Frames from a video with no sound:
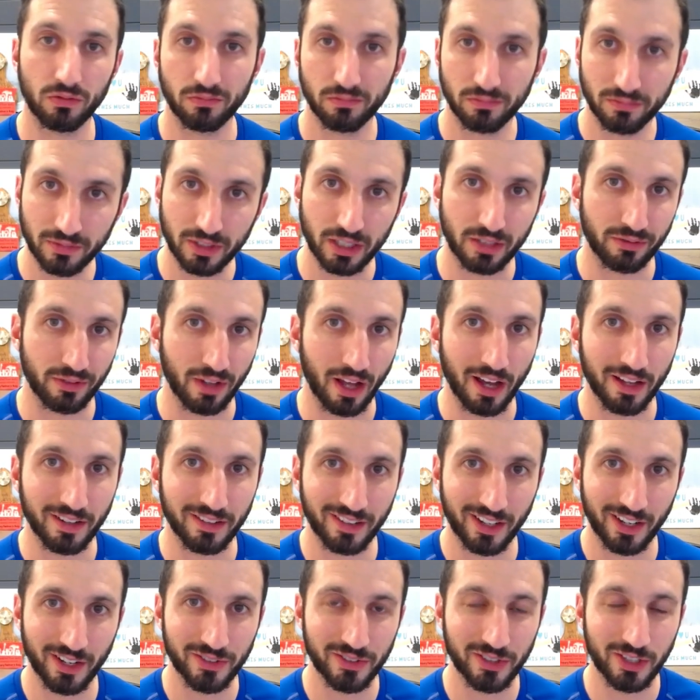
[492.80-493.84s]
if not,
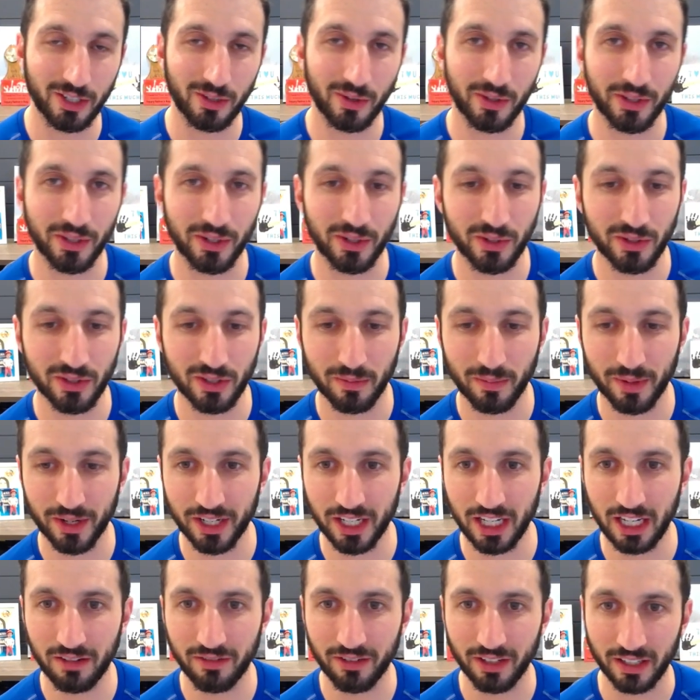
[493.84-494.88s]
then I'll see you on the news on
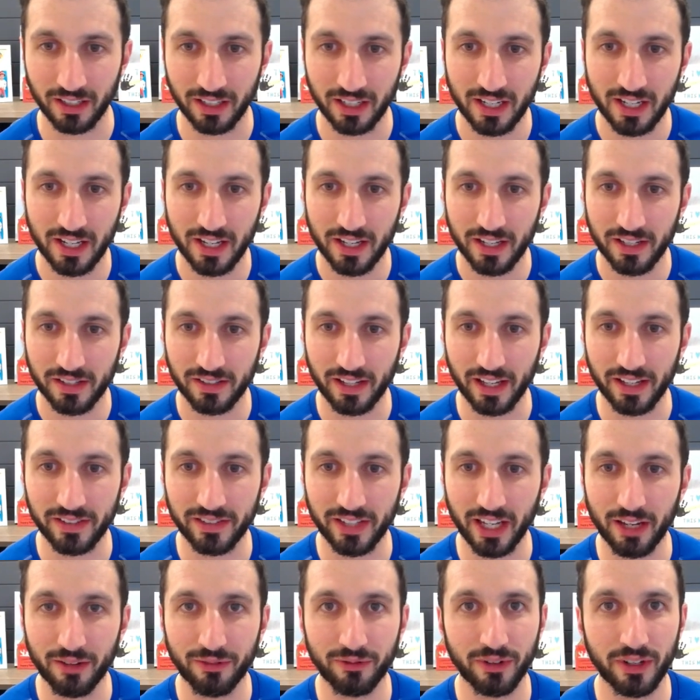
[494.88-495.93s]
Monday evening. Stay
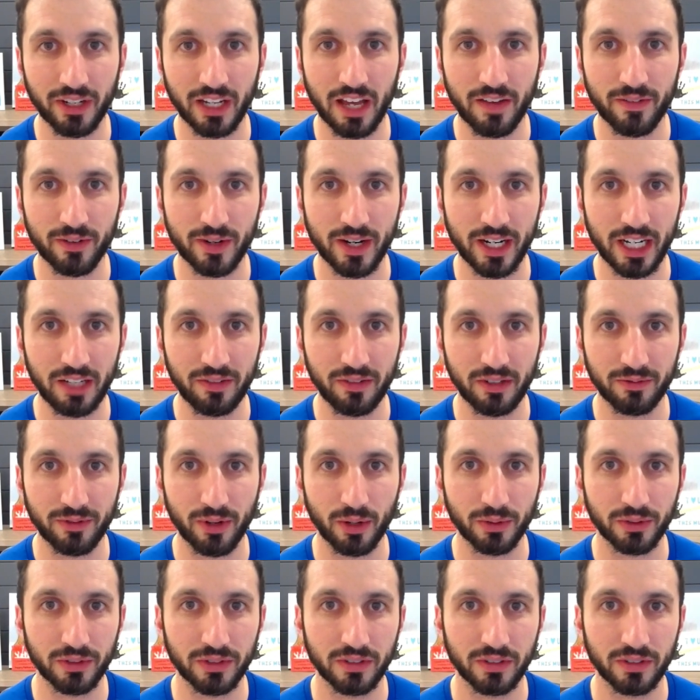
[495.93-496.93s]
safe and have a great evening, folks.